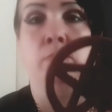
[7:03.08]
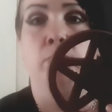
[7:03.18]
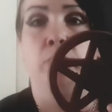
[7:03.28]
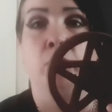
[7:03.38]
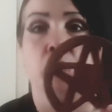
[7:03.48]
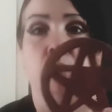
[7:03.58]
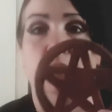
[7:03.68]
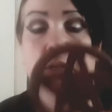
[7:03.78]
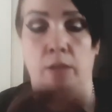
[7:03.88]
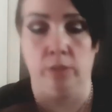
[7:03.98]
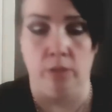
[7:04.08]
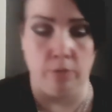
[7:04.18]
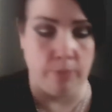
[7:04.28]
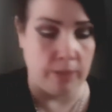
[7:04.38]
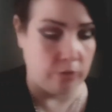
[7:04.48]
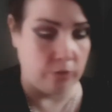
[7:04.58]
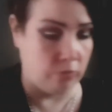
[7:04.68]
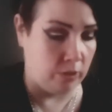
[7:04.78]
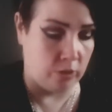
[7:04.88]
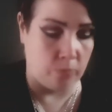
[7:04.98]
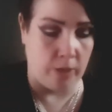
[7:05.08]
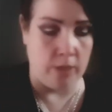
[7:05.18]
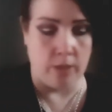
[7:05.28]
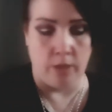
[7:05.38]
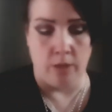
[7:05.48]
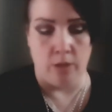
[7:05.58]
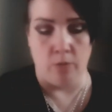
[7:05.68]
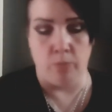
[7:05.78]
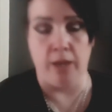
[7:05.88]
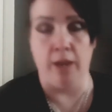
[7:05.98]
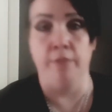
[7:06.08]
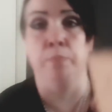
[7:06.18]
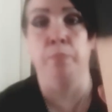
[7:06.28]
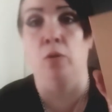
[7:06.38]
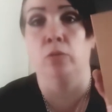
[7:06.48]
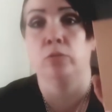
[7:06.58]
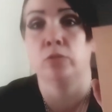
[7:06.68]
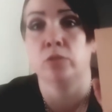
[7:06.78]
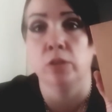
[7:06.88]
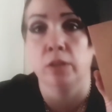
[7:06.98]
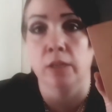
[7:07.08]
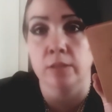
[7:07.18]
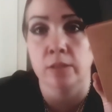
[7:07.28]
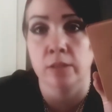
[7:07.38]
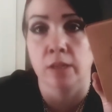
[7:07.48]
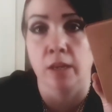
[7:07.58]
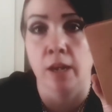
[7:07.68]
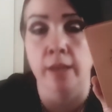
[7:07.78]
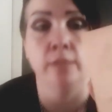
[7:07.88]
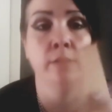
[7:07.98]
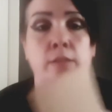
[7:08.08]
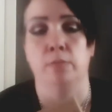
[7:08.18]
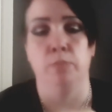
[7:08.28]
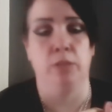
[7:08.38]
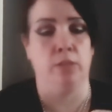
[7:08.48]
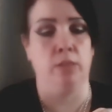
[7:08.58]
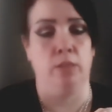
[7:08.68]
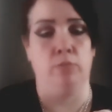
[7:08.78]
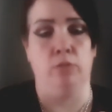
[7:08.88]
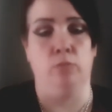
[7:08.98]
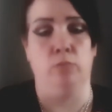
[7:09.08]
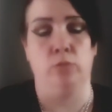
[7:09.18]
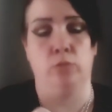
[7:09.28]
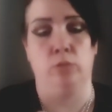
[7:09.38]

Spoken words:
Possibly. I don't know. But that's really sweet. We have a box. It says cleansing materials.